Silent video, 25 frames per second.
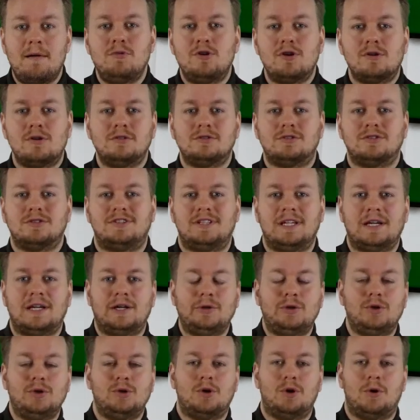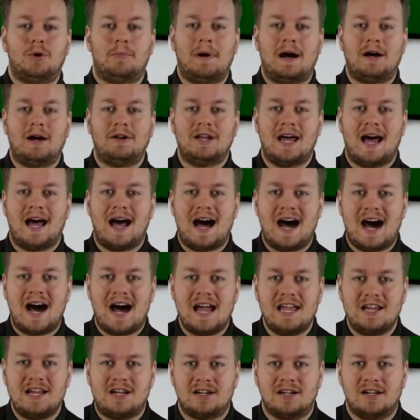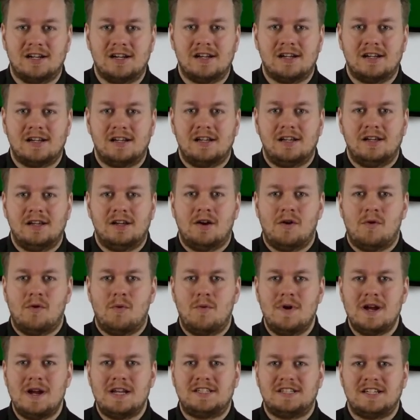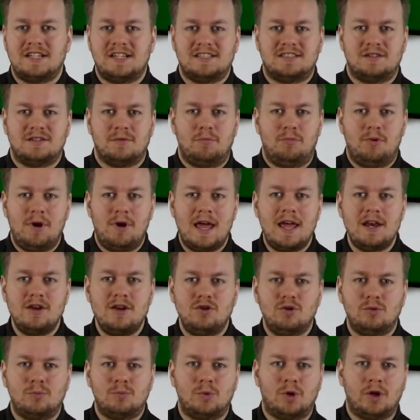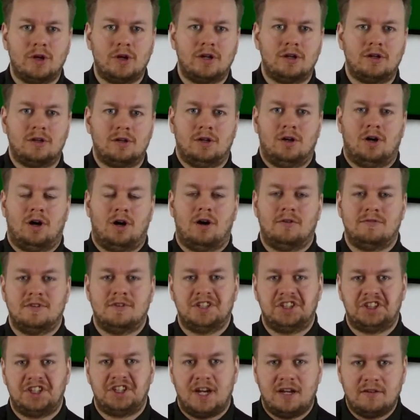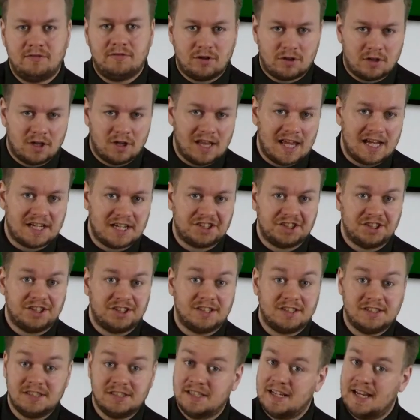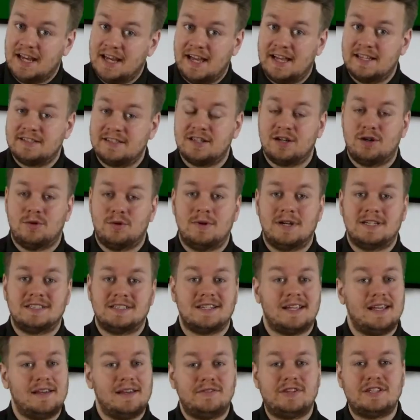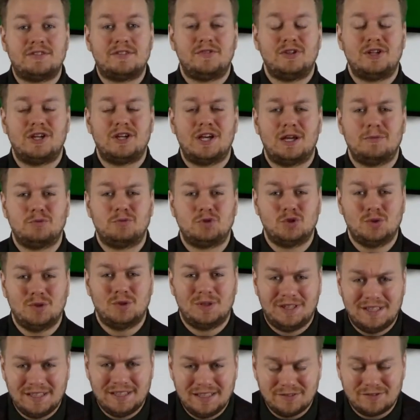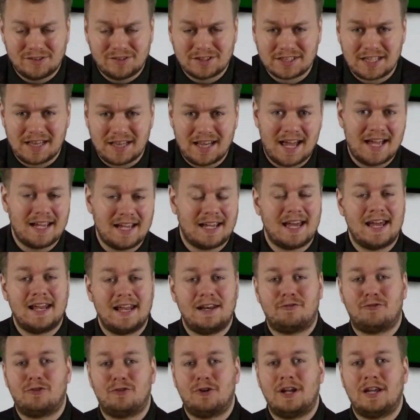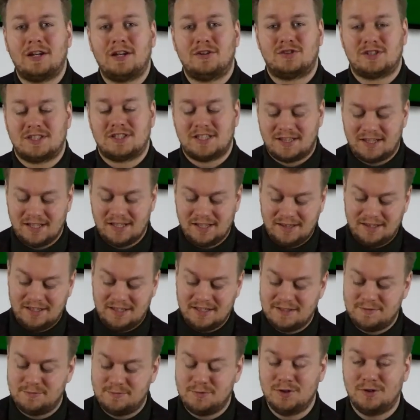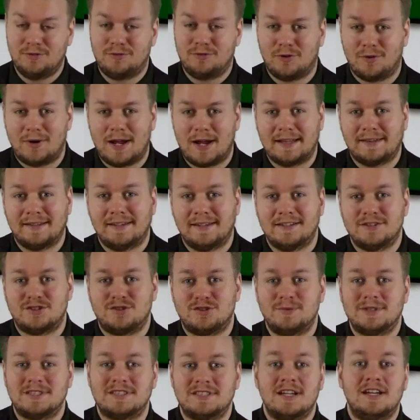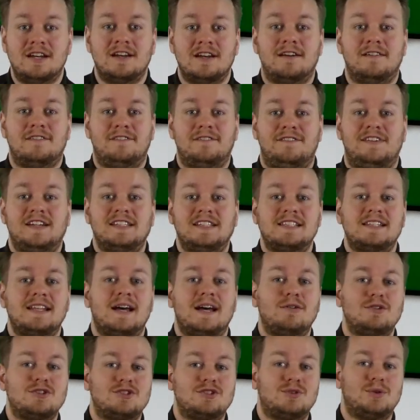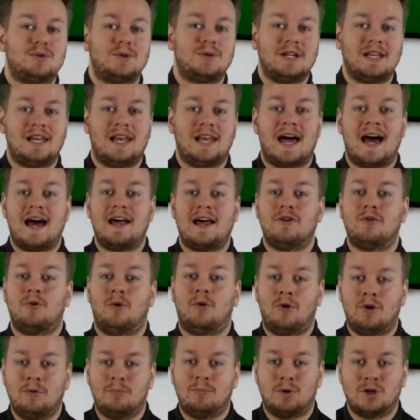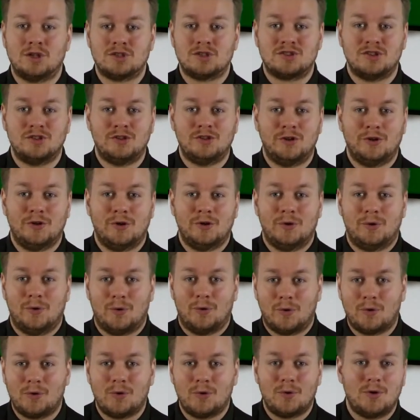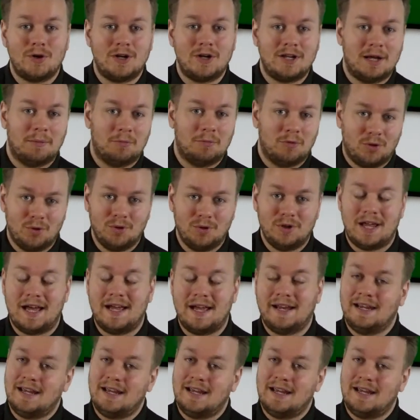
going to tell you about the Icon, which is a brand new model of the Sheaffer collection. As always, if this video helps you, leave us a like, and if you're interested in these beautiful writing instruments, visit our store in Laren or Boston or order them online